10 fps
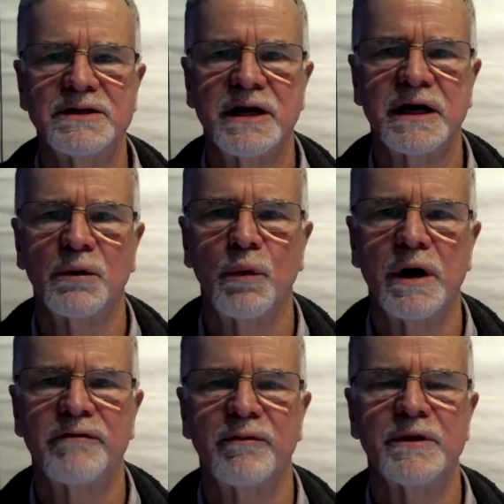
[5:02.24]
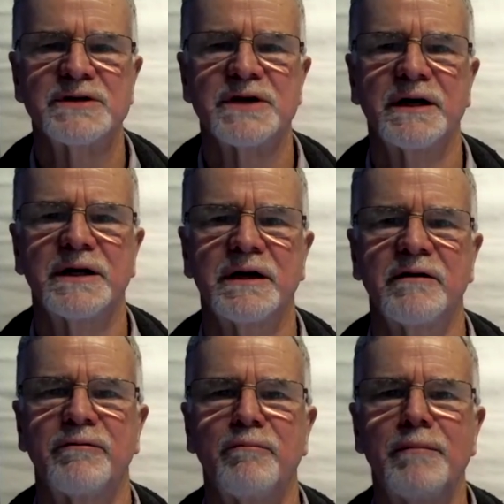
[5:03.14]
to get away from this idea
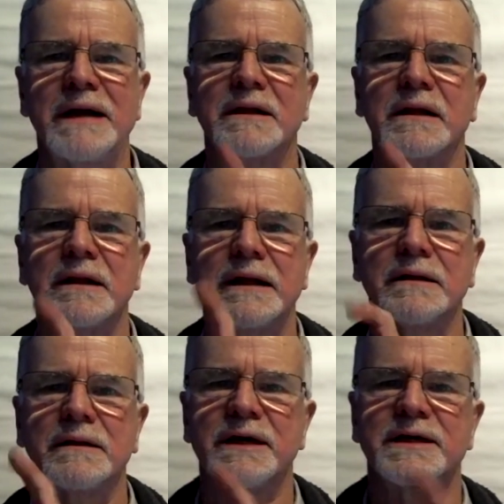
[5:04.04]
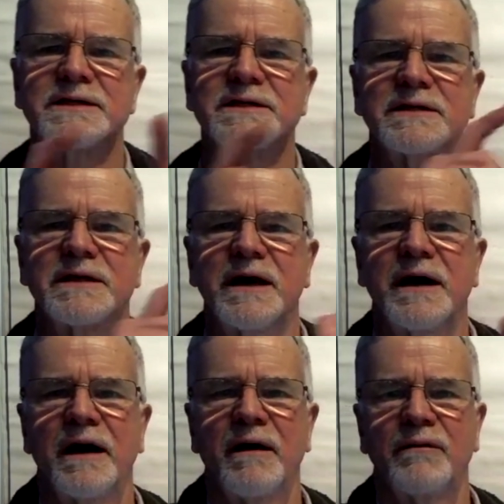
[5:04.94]
of mental illness,
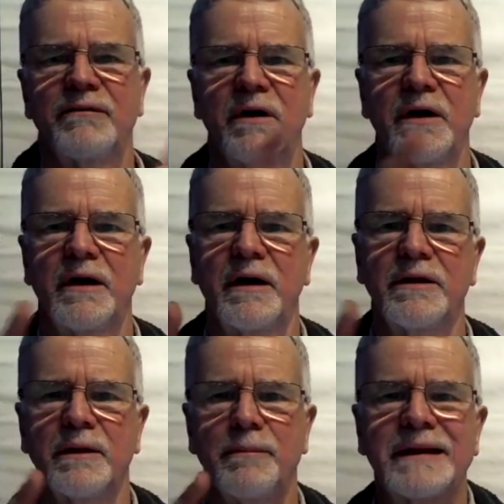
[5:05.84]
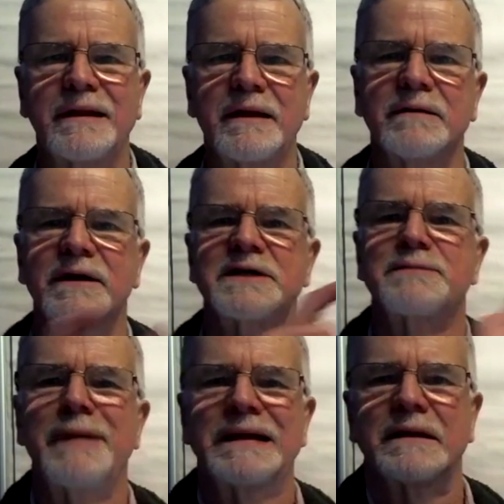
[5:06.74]
the mental illness,
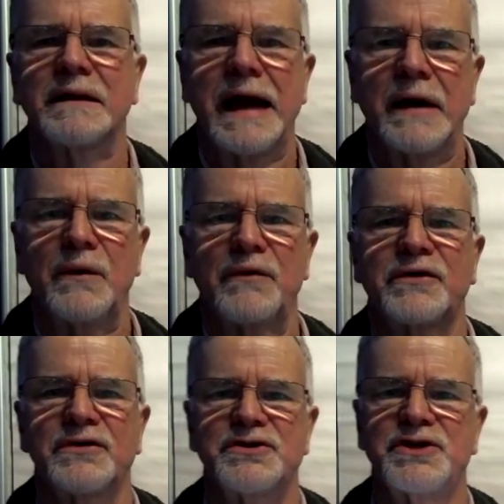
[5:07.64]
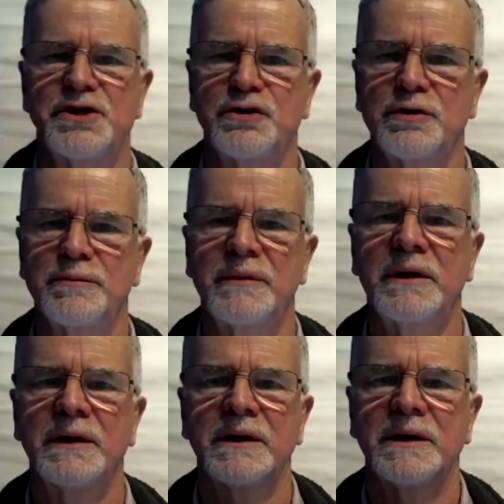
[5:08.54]
mental health continuum,
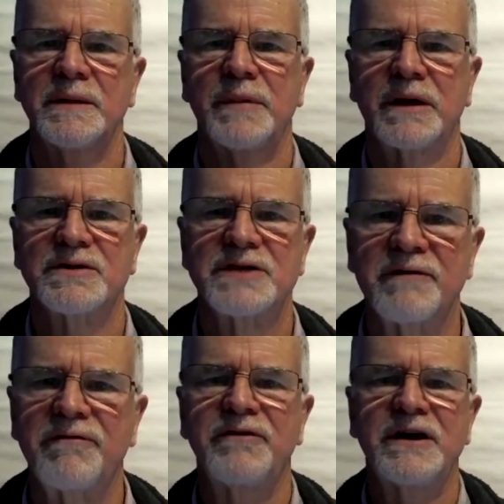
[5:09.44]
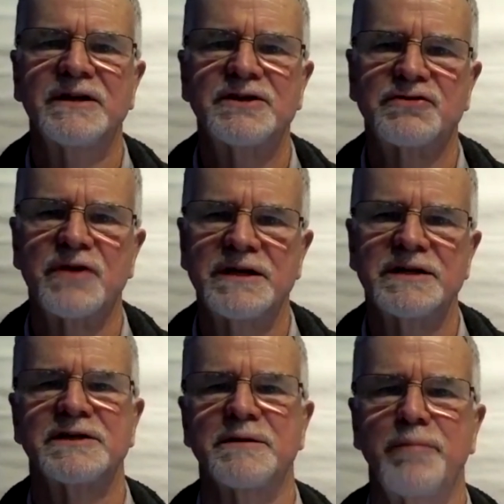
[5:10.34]
because that feeds straight
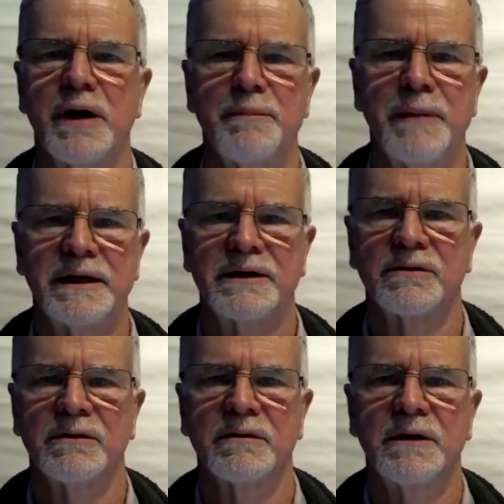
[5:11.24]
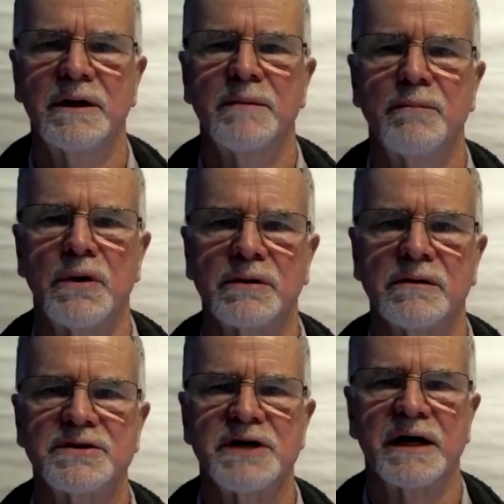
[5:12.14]
into biomedical model
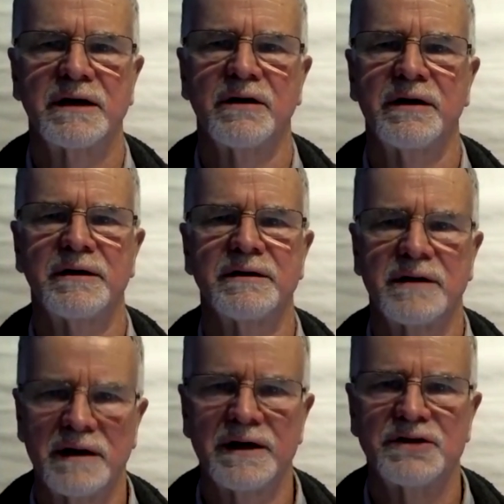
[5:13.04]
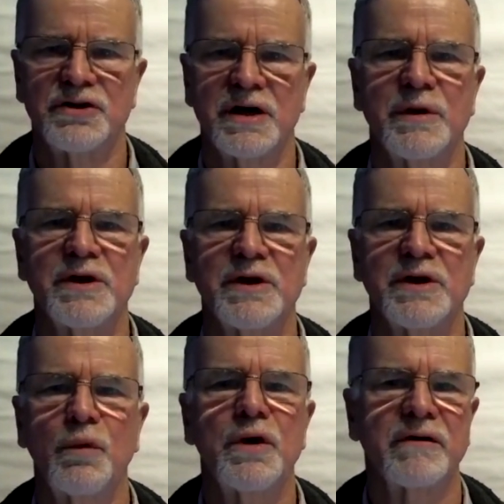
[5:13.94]
psychiatry, which I
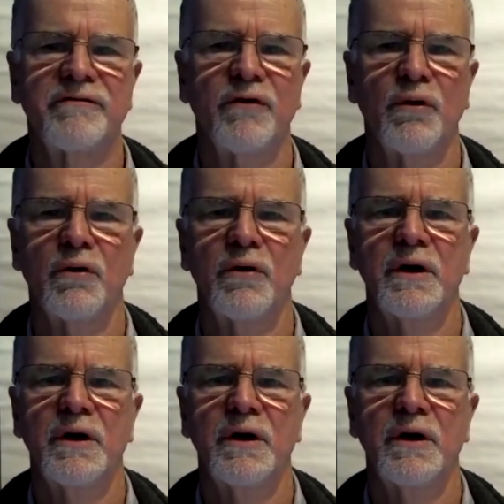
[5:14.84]
worked for